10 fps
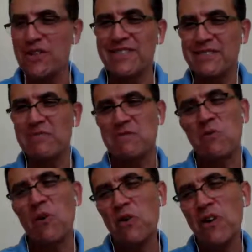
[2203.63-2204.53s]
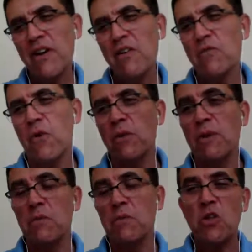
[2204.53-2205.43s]
It's more
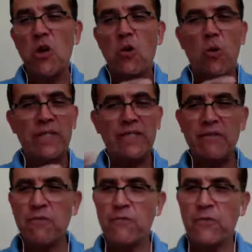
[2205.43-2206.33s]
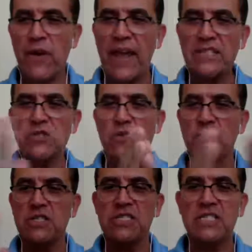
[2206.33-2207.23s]
formal. But when the phrase or
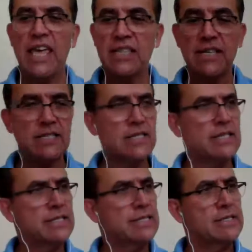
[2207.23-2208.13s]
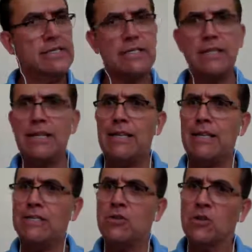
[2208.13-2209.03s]
the sentence
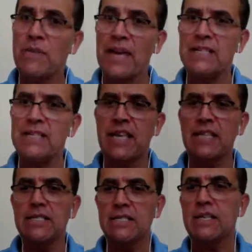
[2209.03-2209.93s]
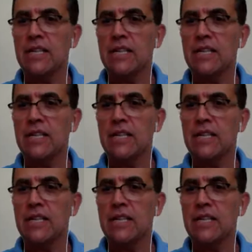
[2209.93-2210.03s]
is not making sense,